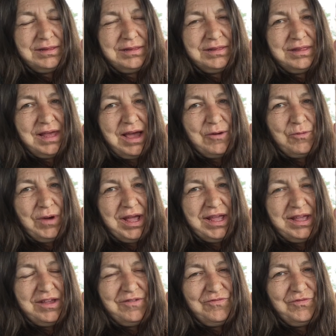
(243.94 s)
That way,
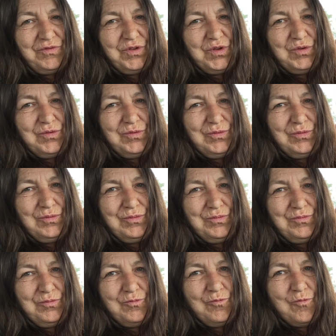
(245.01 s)
if you
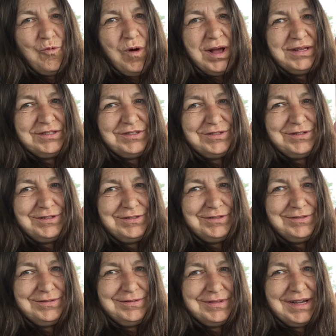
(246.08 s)
want
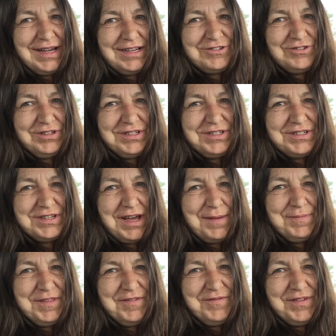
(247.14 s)
to actually
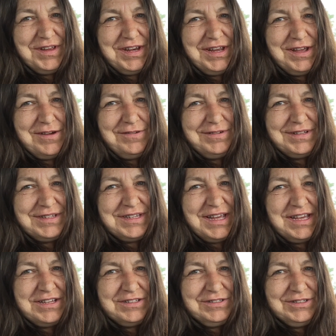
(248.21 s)
stop the video and
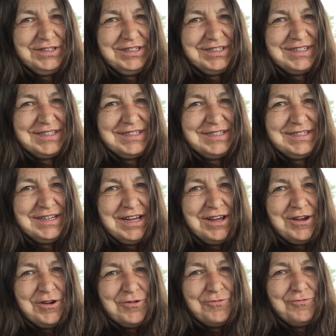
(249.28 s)
take a look and
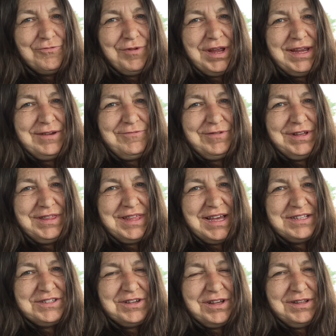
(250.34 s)
read what
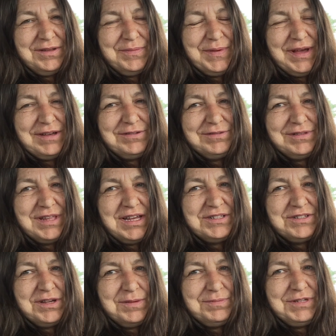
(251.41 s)
that's all about,
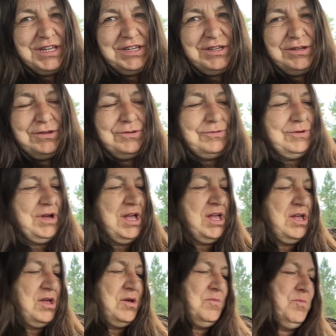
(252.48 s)
that's up to you.
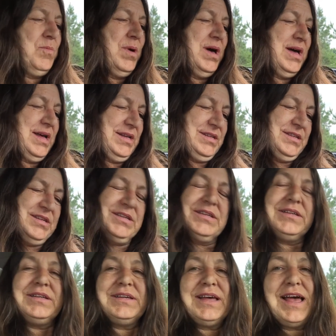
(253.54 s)
But
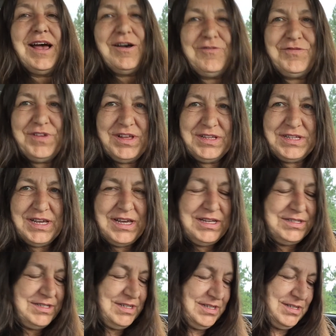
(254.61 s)
how
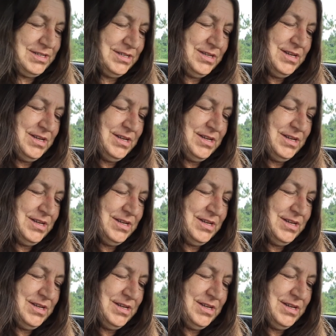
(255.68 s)
fantastic